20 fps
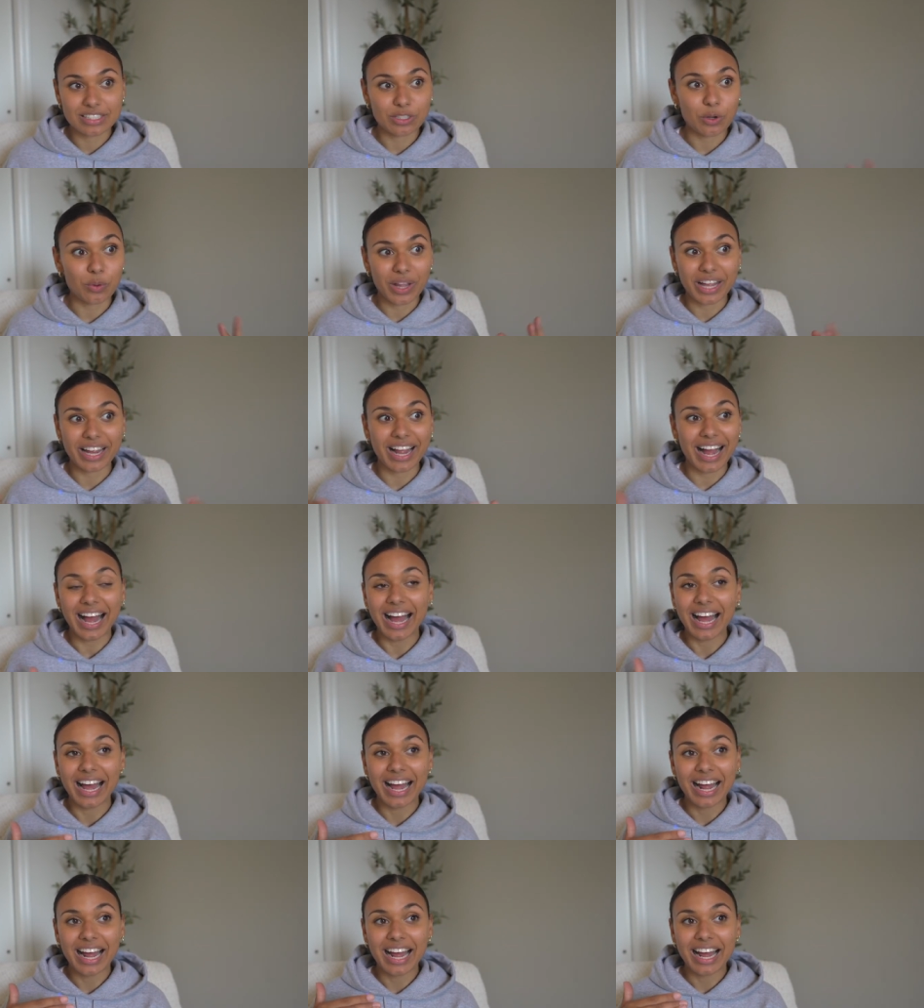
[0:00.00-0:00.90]
So like,
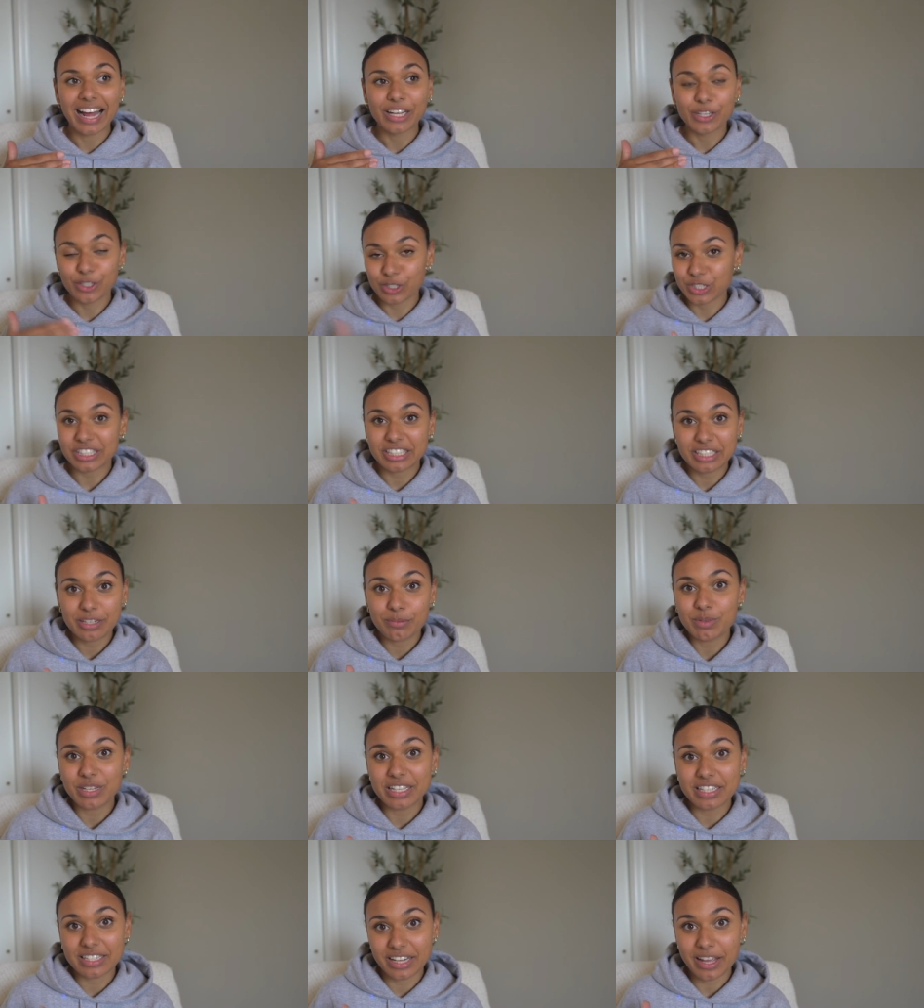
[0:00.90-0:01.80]
your sleep
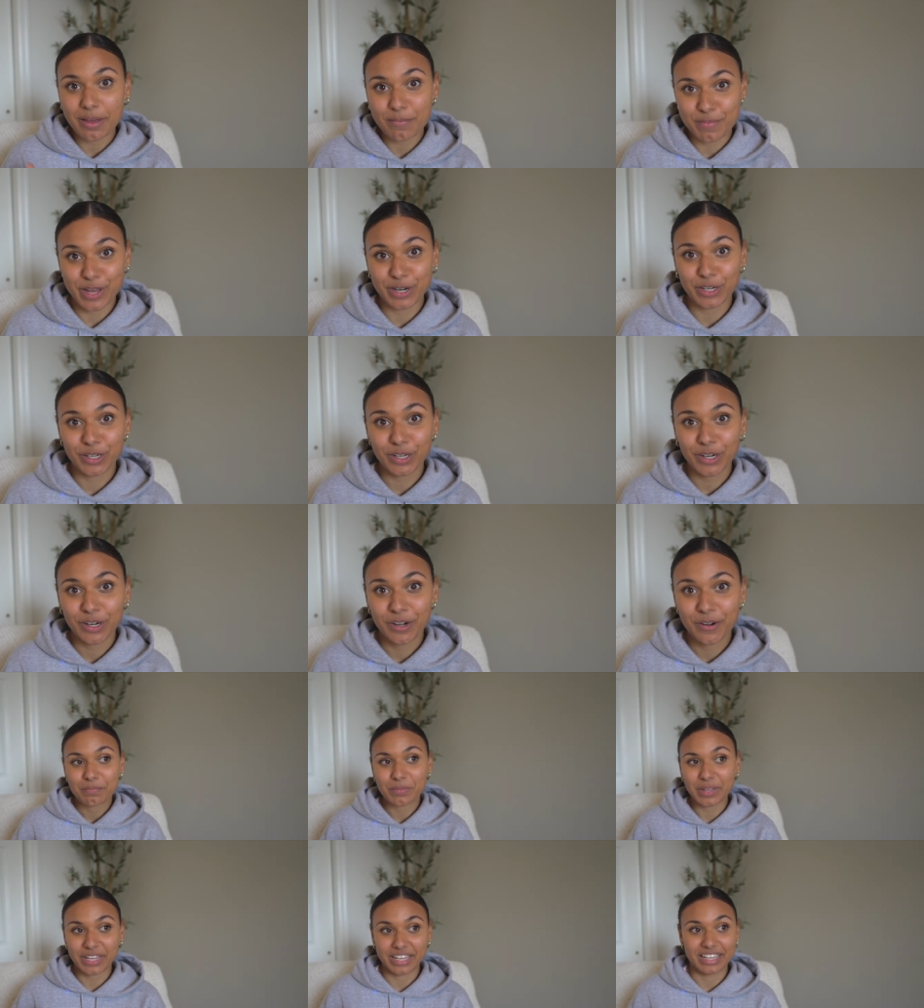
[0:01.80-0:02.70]
needs to get better
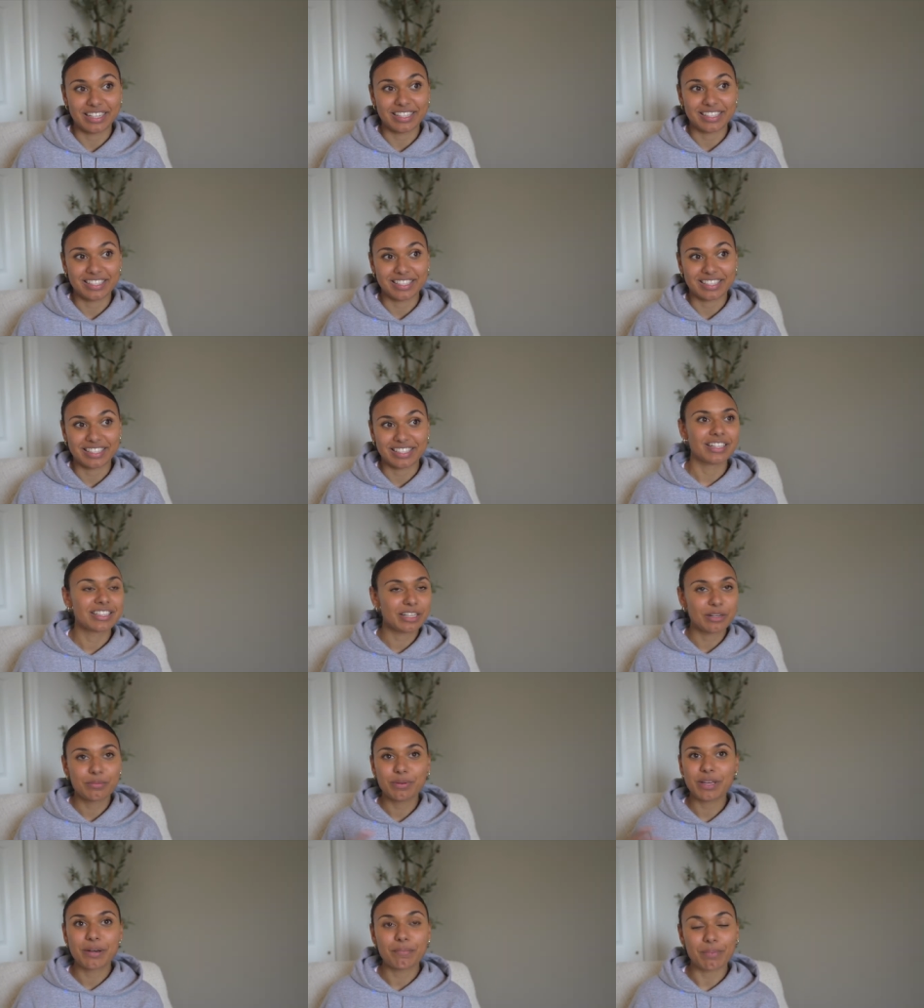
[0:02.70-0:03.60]
because it's
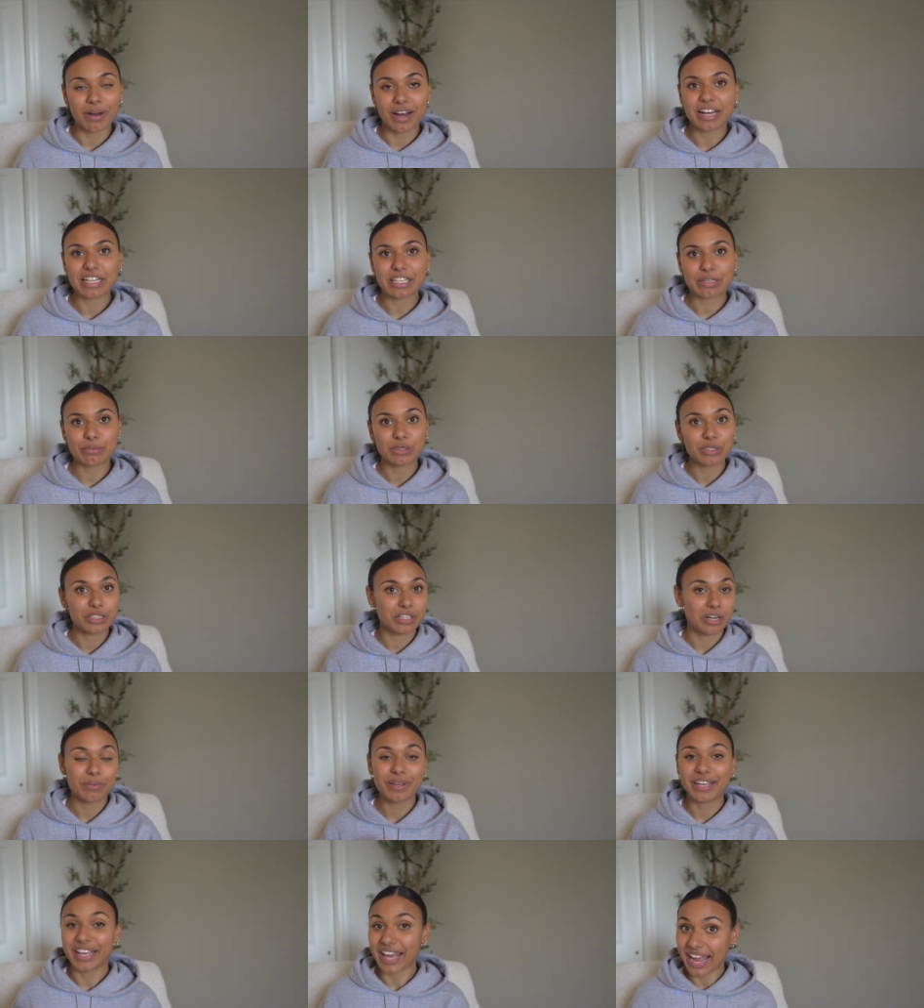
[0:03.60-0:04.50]
gonna be impossible, it's
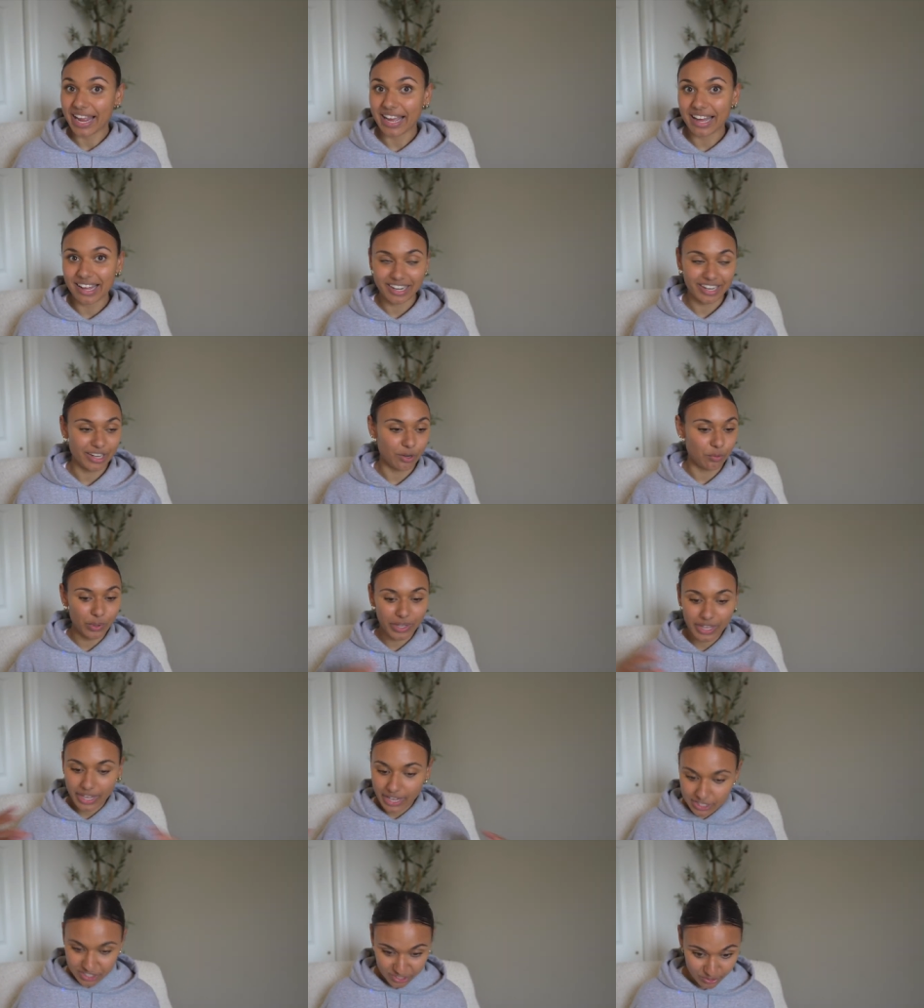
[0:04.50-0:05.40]
gonna be chaotic, we
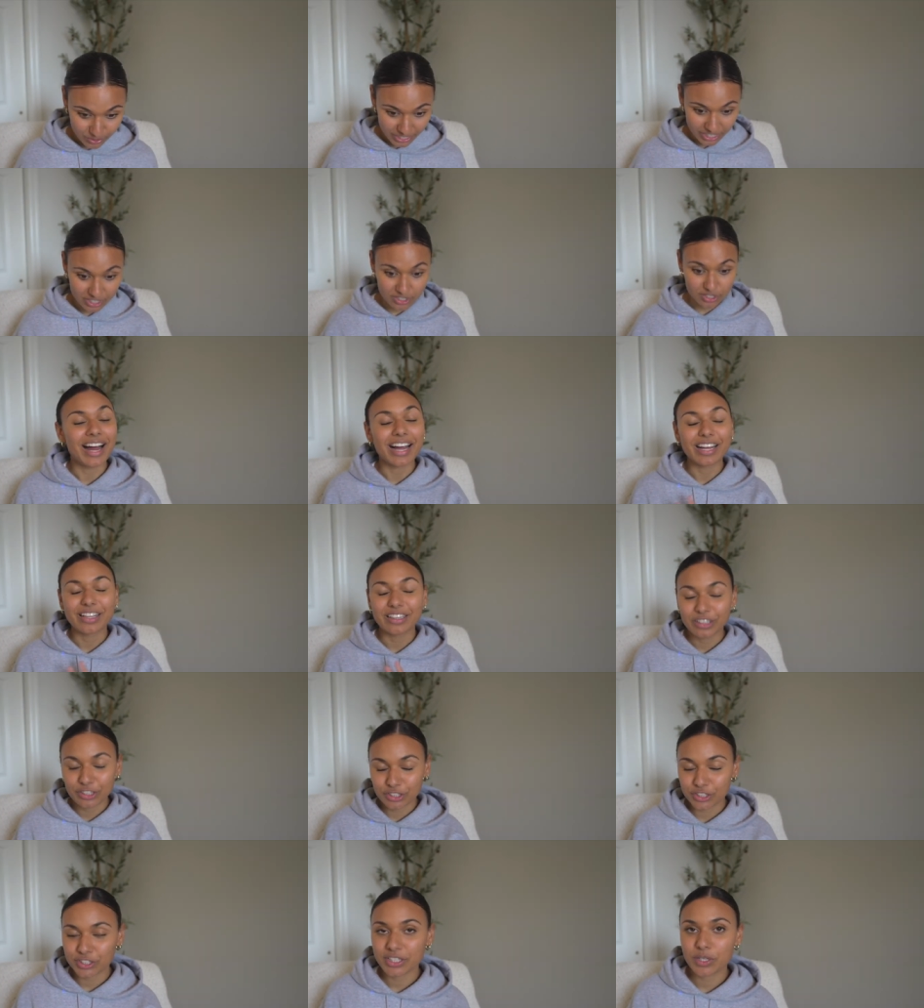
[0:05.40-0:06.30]
can't do this. I
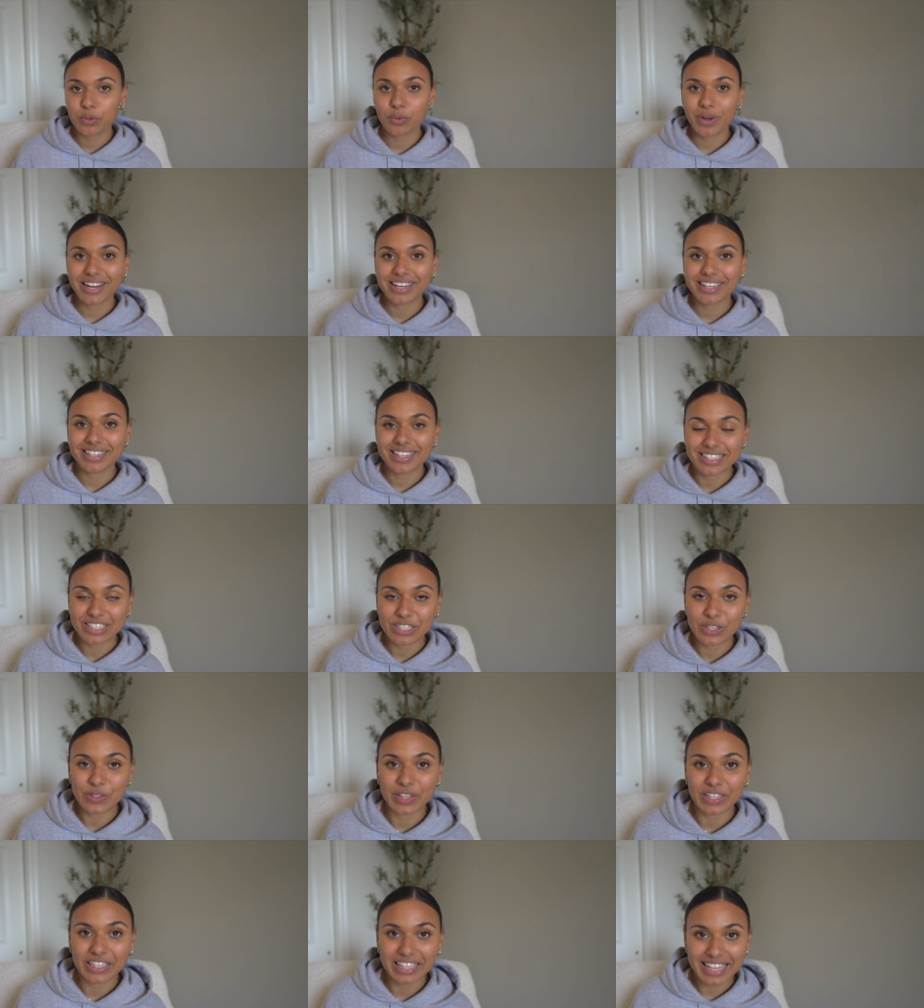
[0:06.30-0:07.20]
literally waited
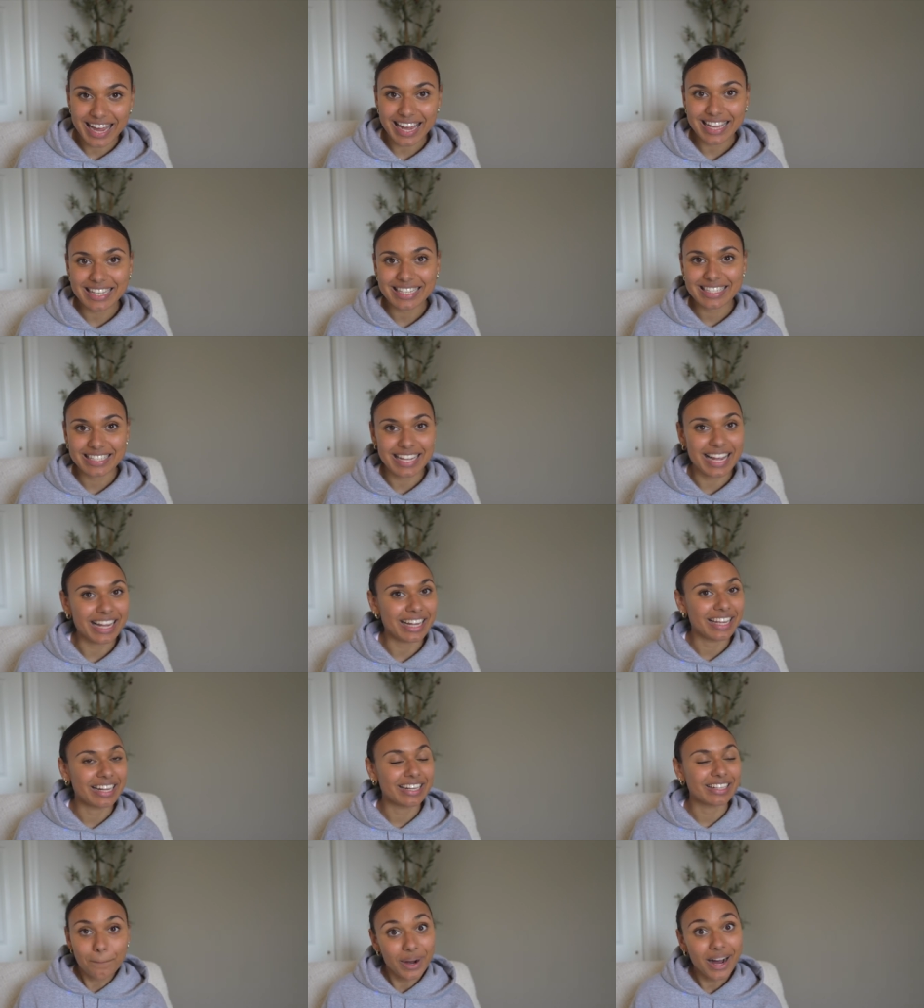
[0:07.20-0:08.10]
until the last
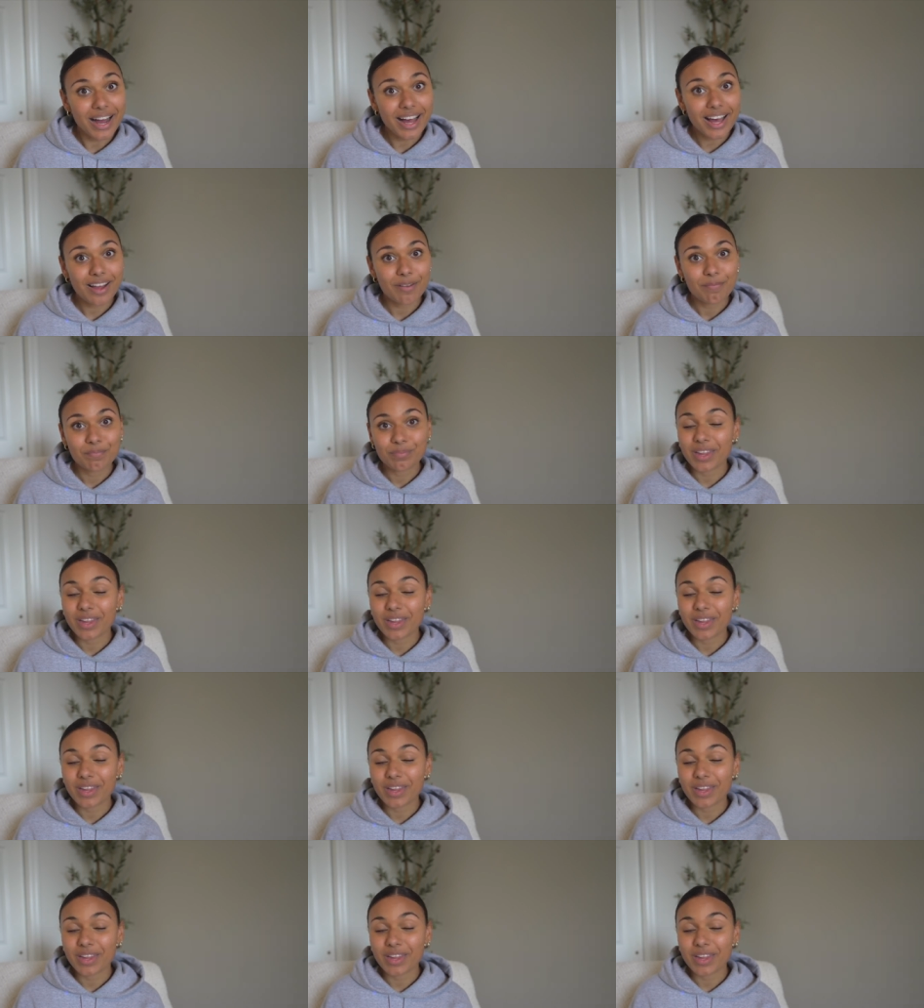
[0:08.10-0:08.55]
second, but